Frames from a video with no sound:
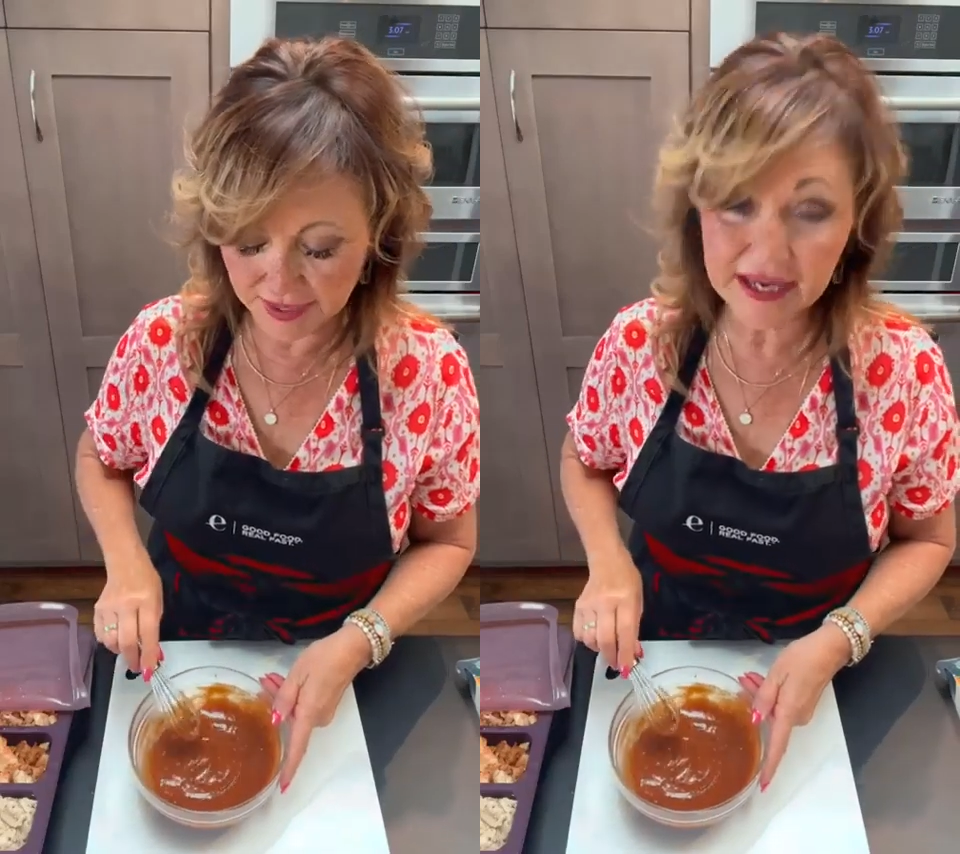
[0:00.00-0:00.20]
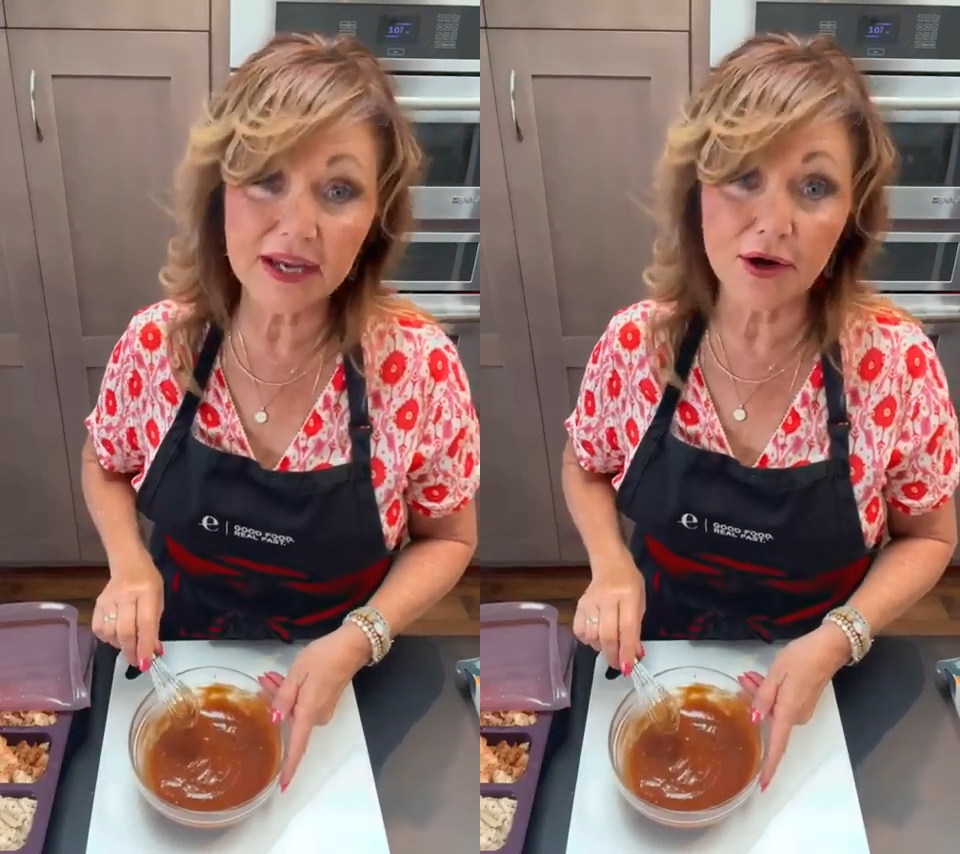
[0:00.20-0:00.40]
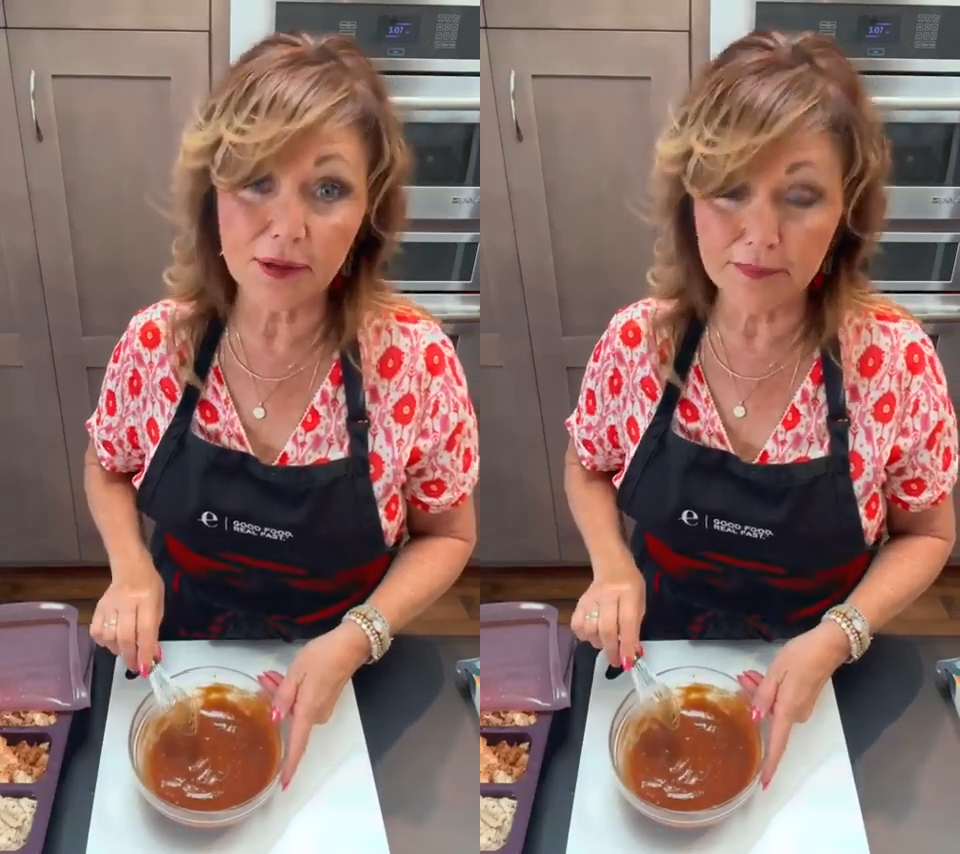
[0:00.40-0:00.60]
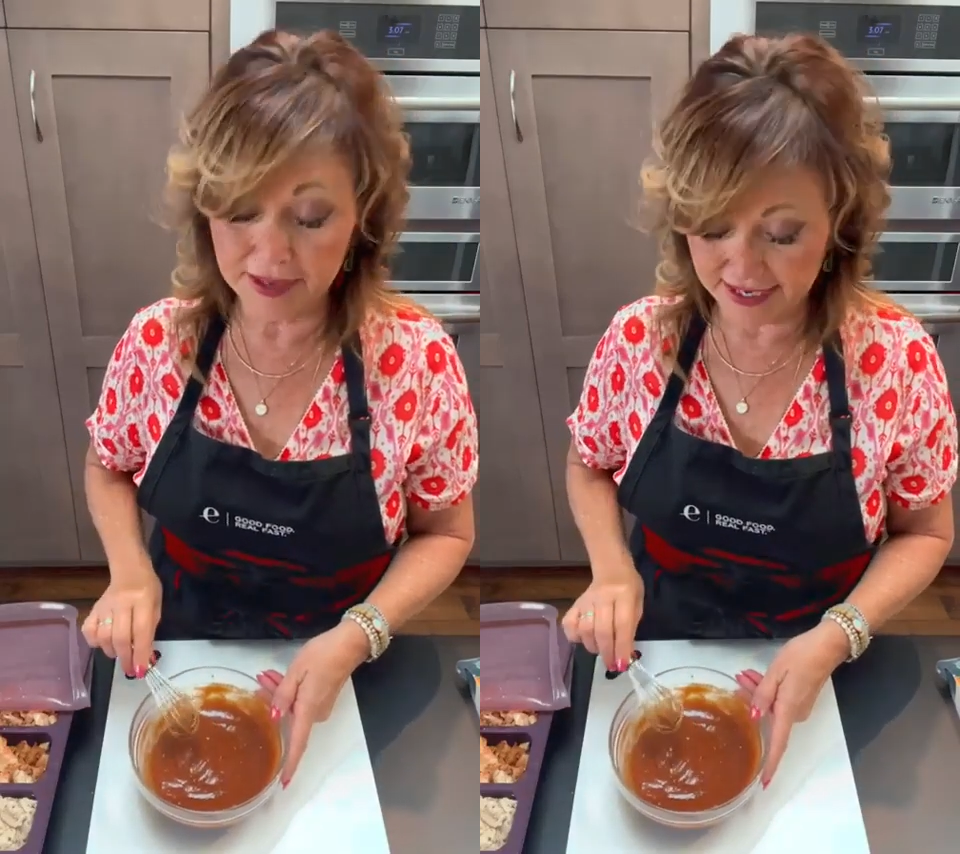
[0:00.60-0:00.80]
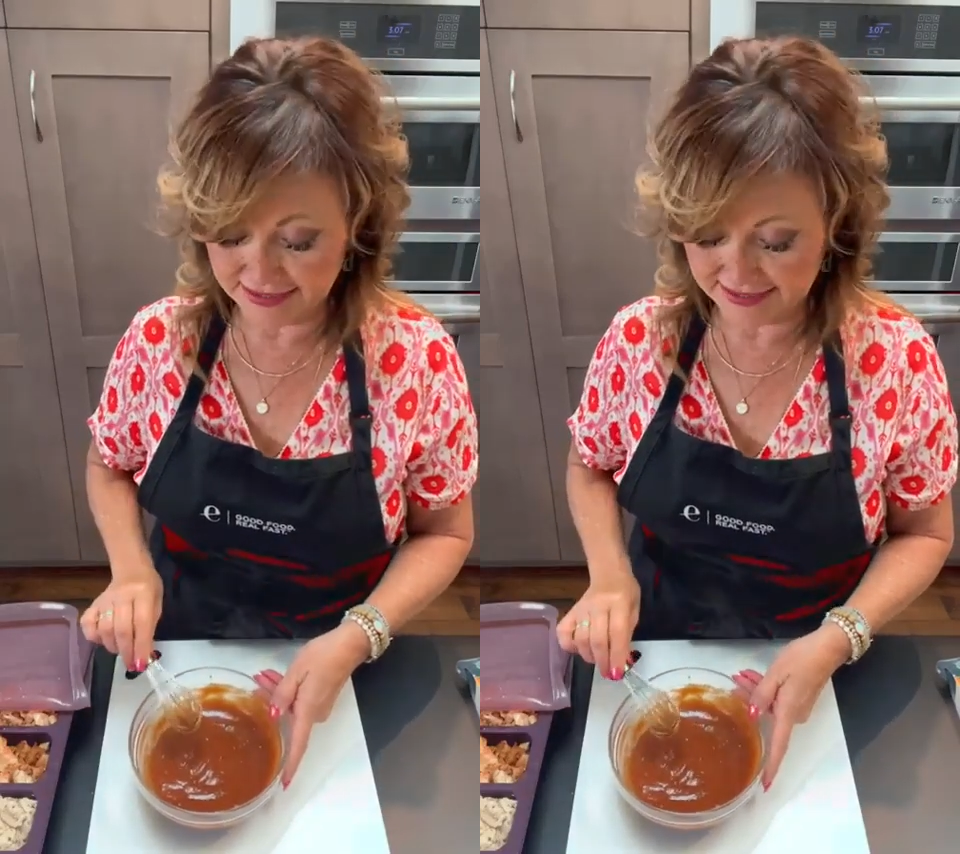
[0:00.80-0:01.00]
making our
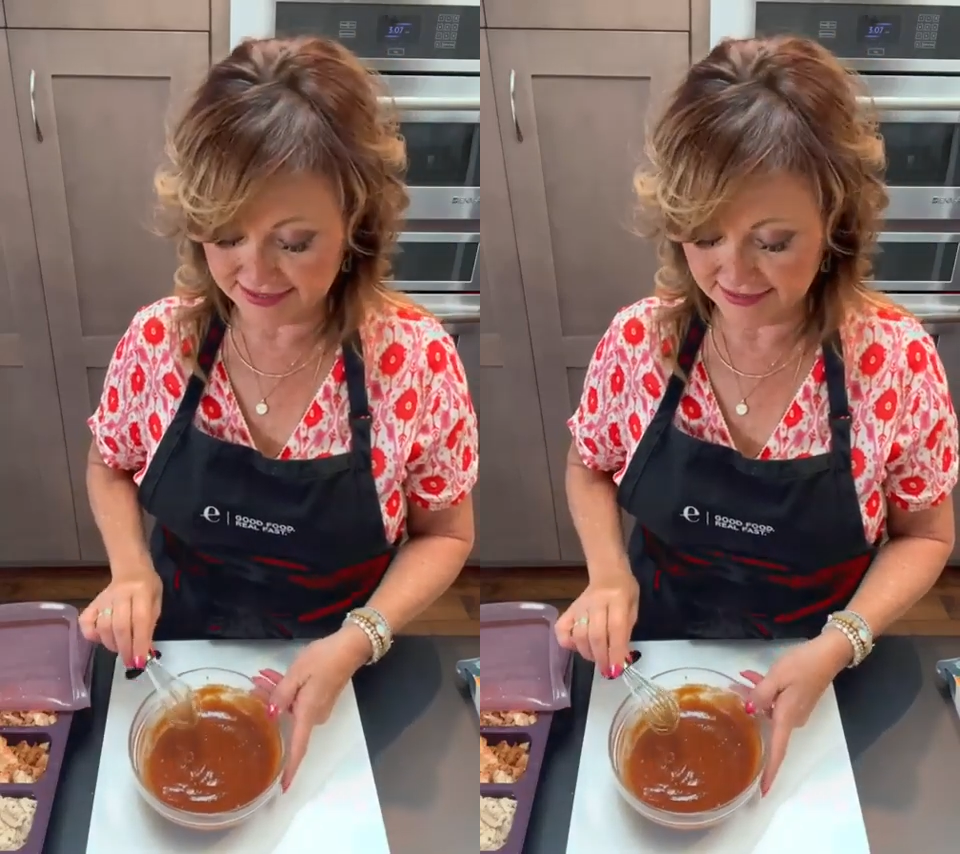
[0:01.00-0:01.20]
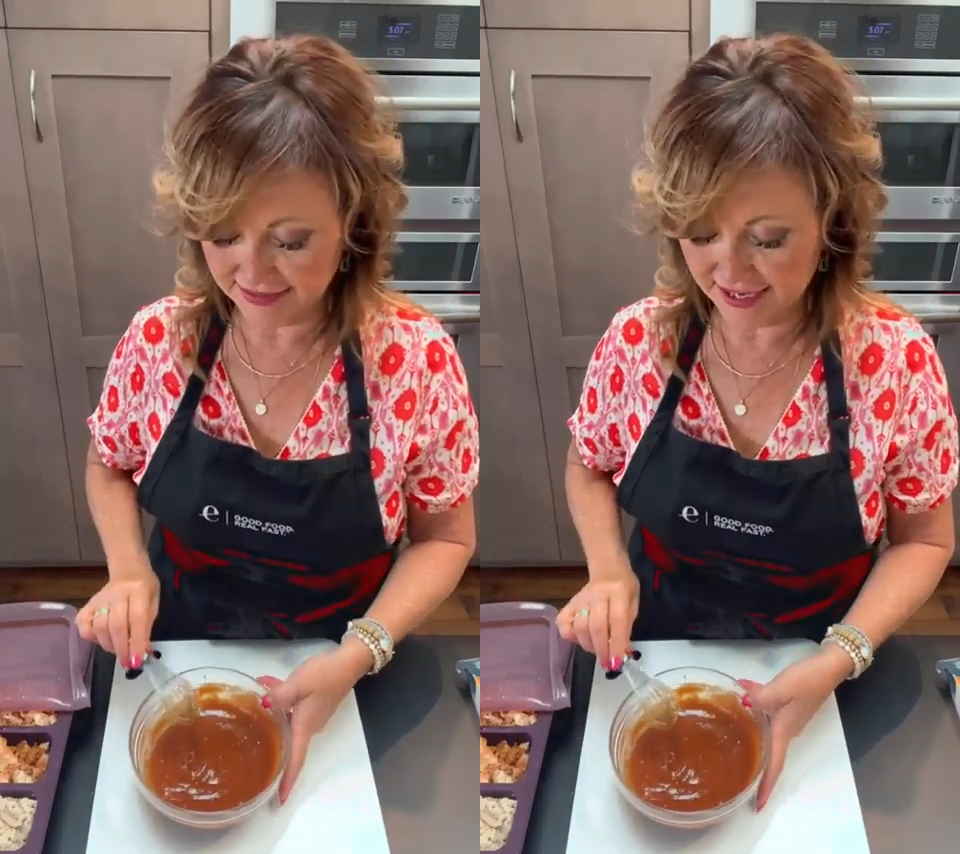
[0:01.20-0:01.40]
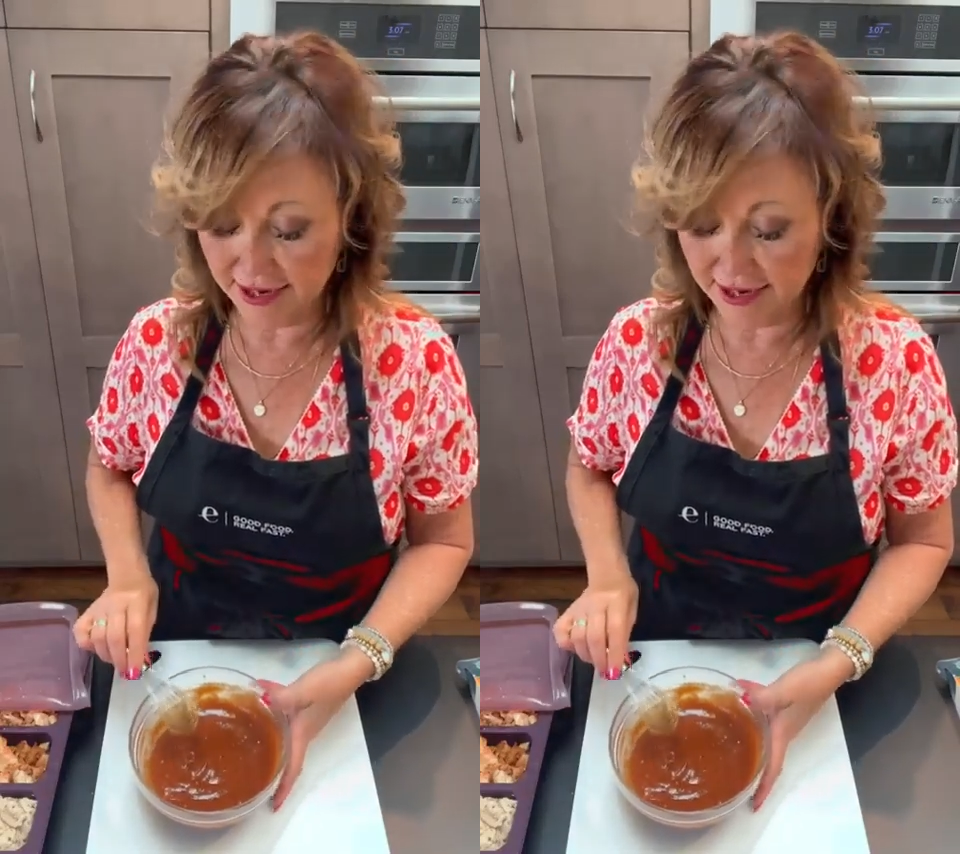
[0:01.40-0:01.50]
base.